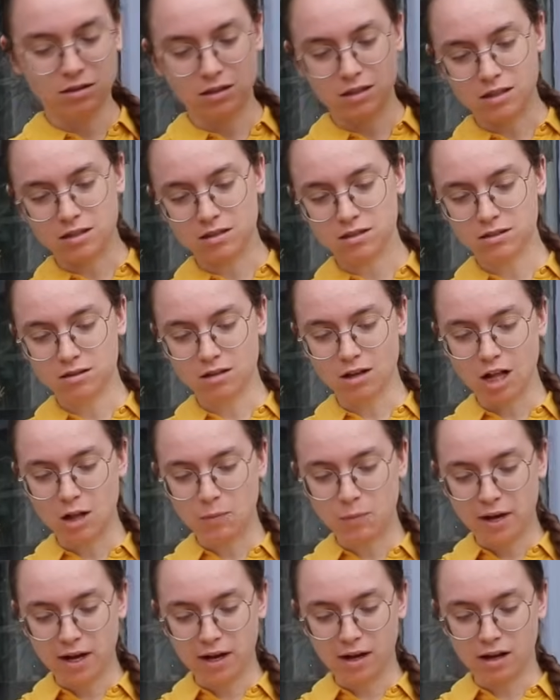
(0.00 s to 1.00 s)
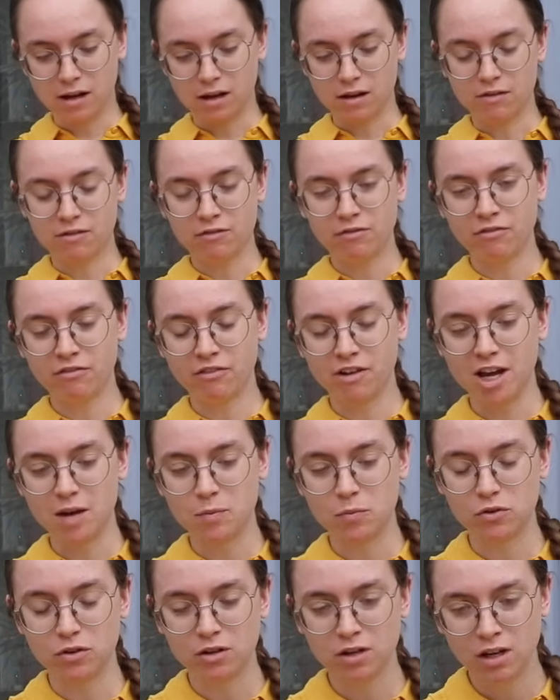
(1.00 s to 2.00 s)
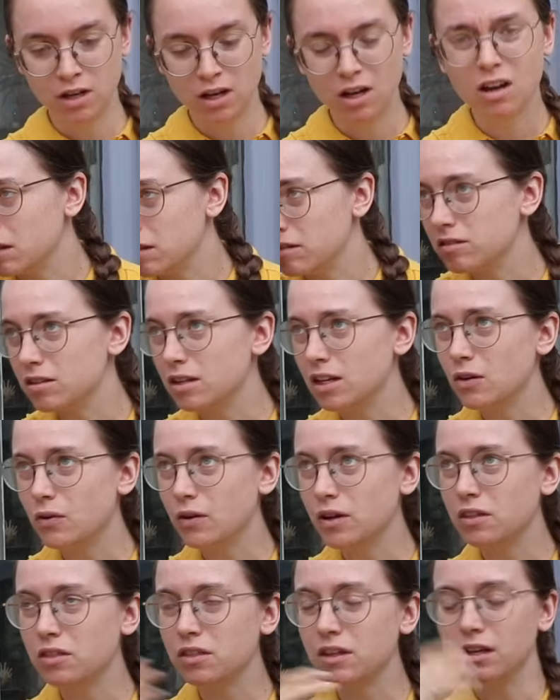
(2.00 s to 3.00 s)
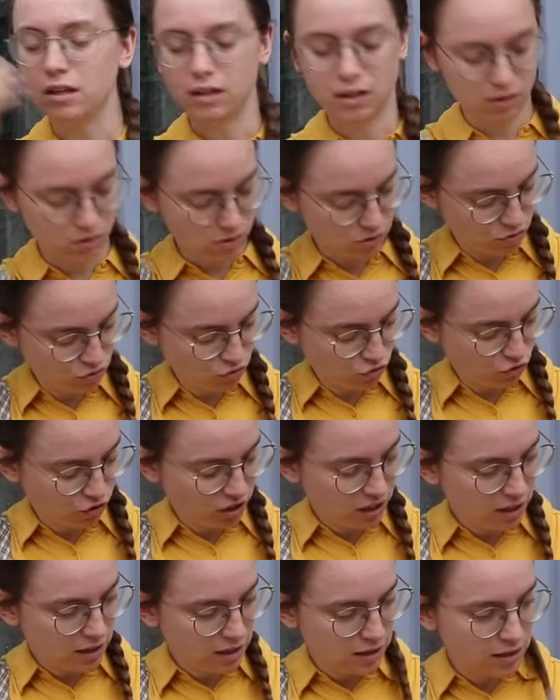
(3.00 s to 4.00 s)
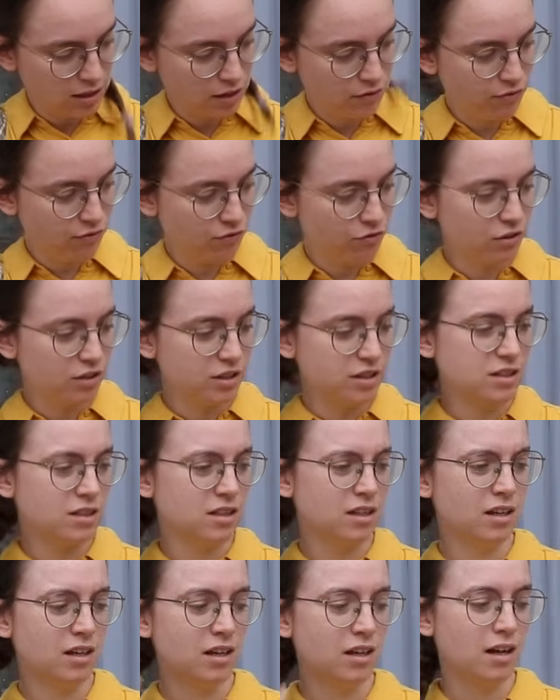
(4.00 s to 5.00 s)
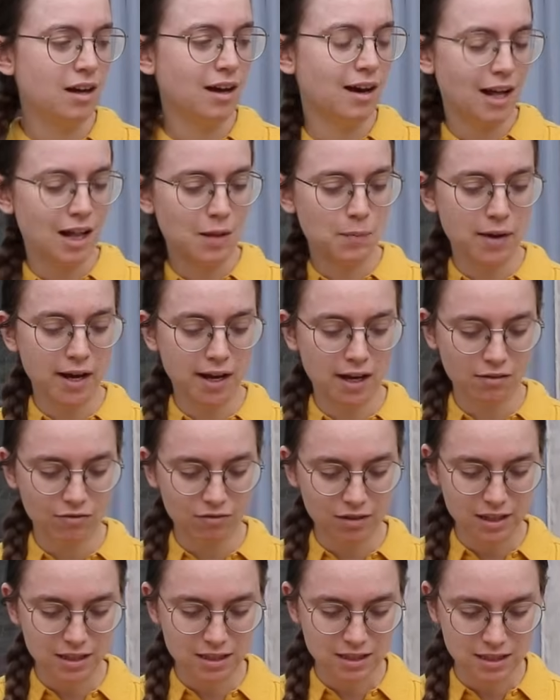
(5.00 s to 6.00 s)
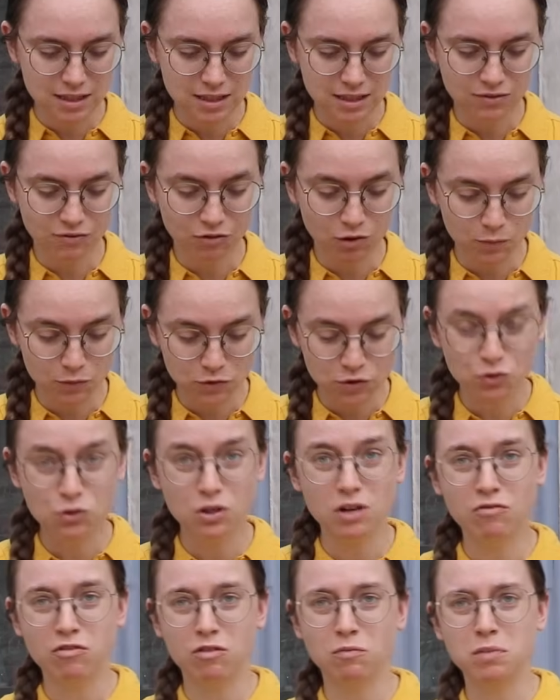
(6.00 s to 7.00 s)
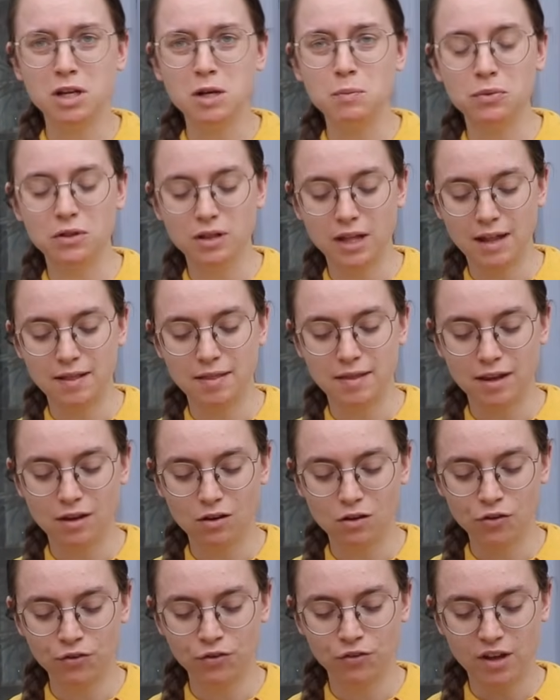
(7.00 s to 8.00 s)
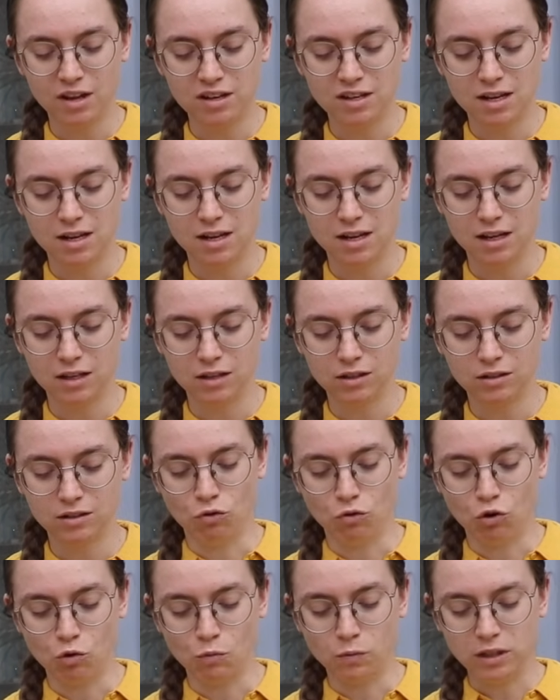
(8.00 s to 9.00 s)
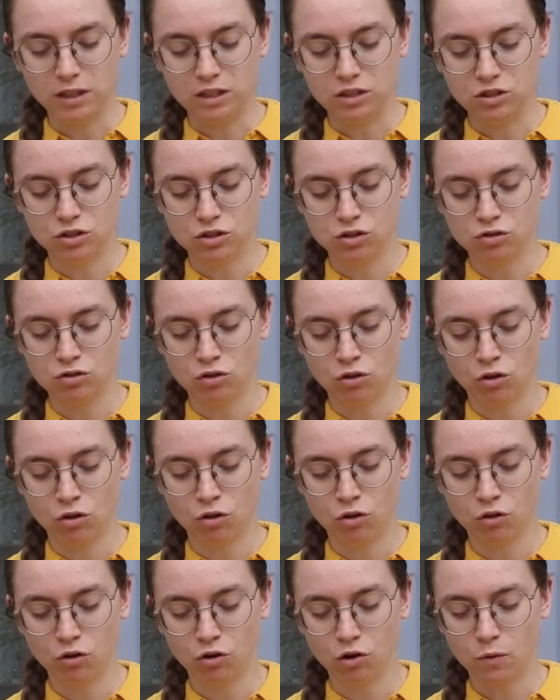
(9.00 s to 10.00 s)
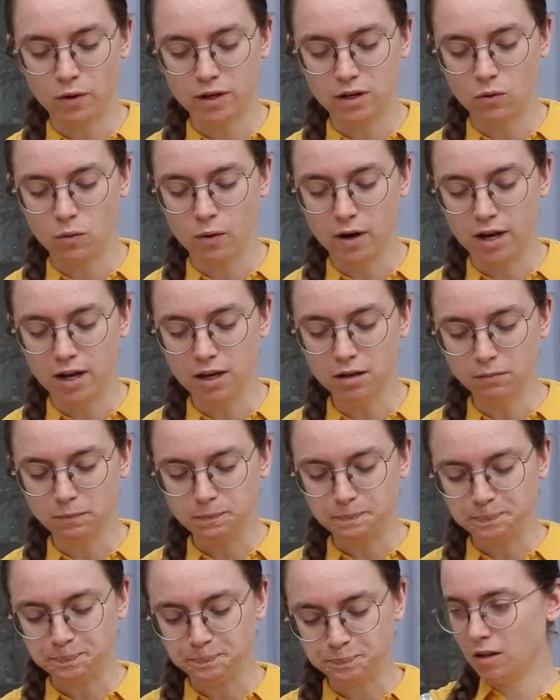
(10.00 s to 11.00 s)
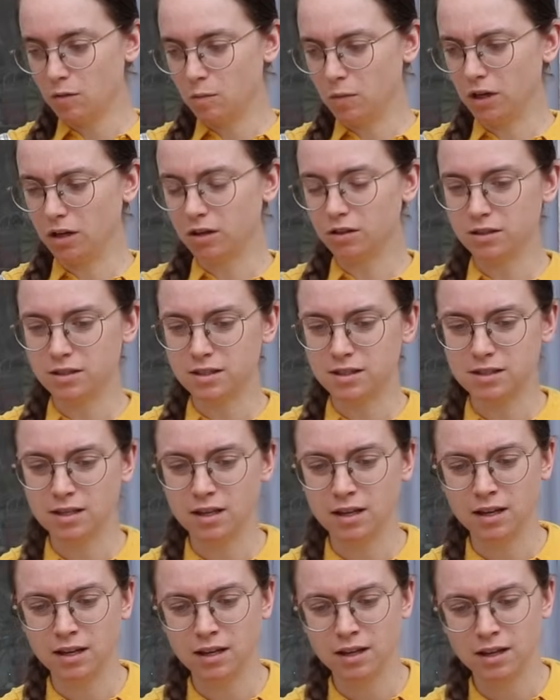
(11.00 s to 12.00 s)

this alpaca fiber this year, I think I got 3 different alpaca fleeces from 2 different people, and they all said that they normally just throw it away because